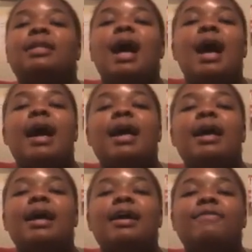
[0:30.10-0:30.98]

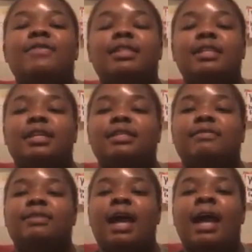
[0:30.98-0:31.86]
life and things
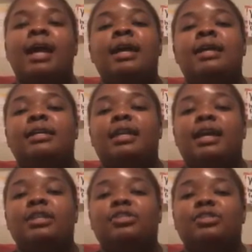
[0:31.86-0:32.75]
of that
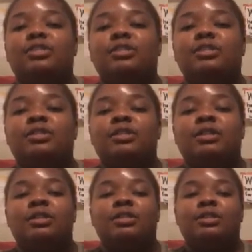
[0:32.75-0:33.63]
nature.
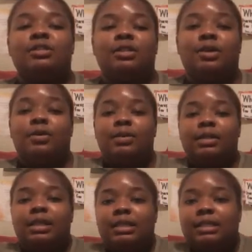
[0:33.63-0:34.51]
So
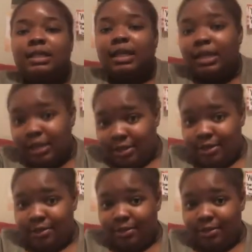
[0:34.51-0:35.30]
let's get into